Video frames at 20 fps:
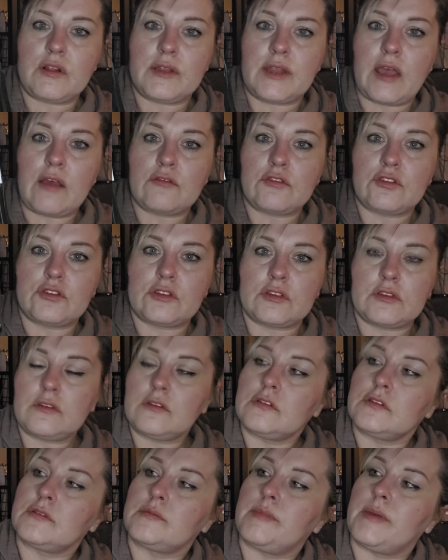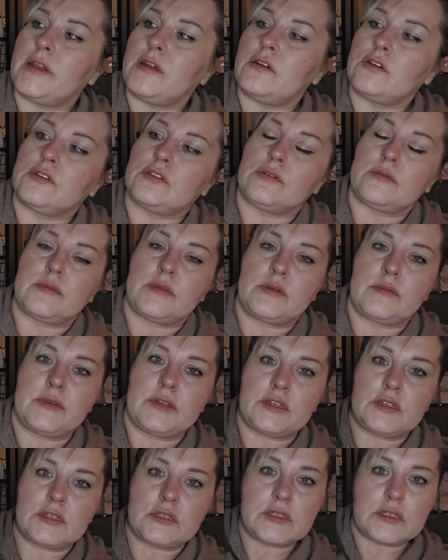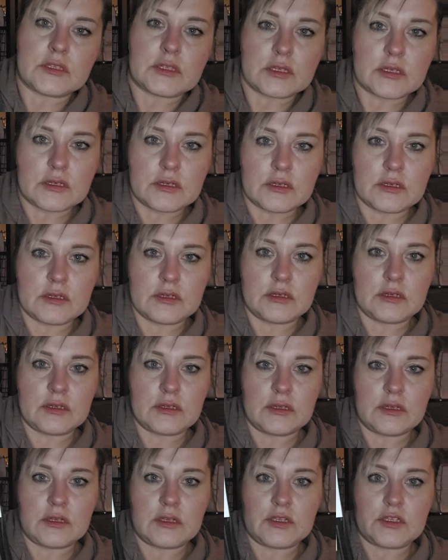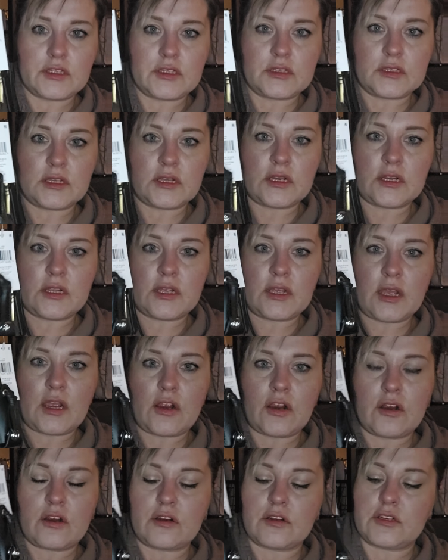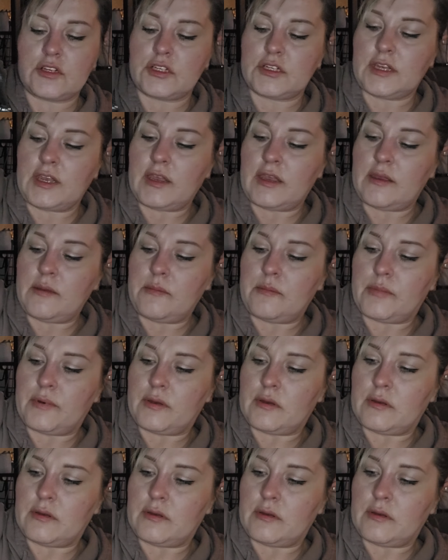now she looks better to me because she's gonna get her shape.